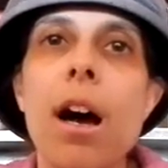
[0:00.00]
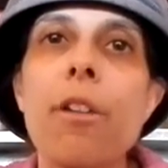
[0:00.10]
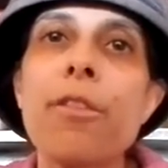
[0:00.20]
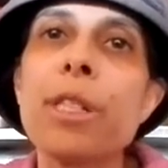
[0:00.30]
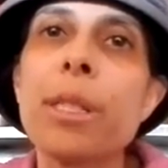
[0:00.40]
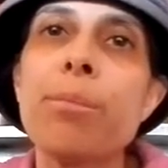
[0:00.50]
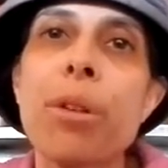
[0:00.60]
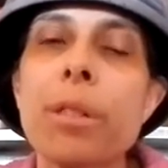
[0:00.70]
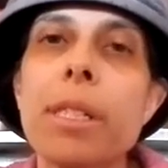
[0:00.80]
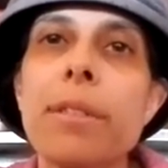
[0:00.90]
A first
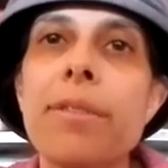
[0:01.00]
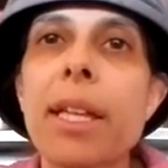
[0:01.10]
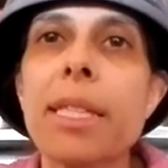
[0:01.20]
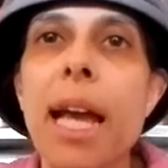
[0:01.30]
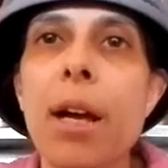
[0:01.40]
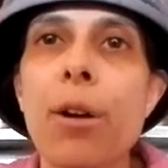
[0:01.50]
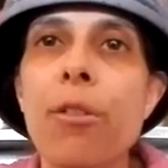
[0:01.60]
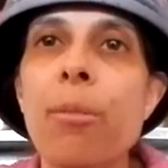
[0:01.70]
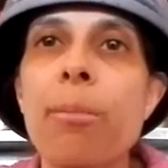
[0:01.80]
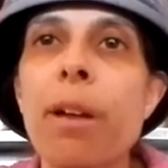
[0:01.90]
approach defends
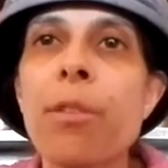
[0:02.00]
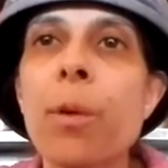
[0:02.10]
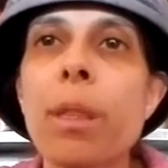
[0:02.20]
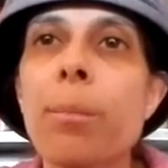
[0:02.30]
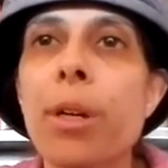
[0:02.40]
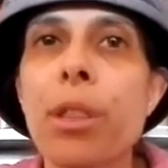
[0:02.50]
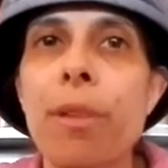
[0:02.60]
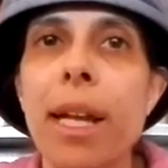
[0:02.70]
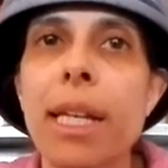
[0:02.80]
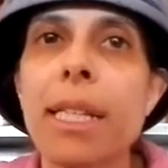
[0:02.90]
Yaakov by viewing the
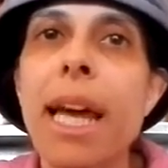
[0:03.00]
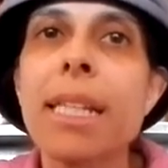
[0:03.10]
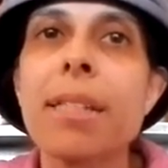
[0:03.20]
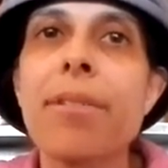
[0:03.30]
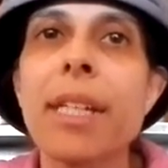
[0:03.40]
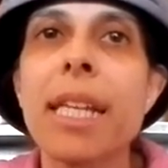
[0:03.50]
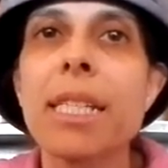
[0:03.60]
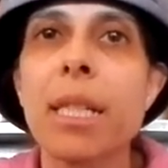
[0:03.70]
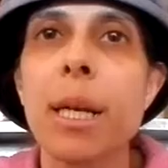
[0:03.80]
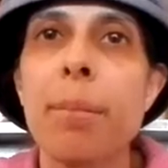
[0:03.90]
birthright not as a
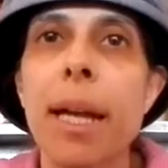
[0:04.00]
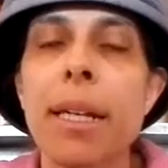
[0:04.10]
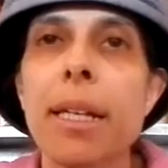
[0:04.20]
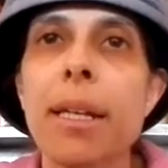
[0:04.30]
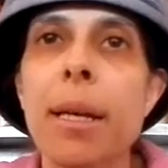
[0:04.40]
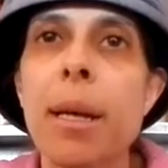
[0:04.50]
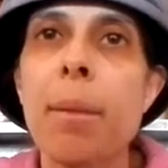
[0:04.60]
financial commodity,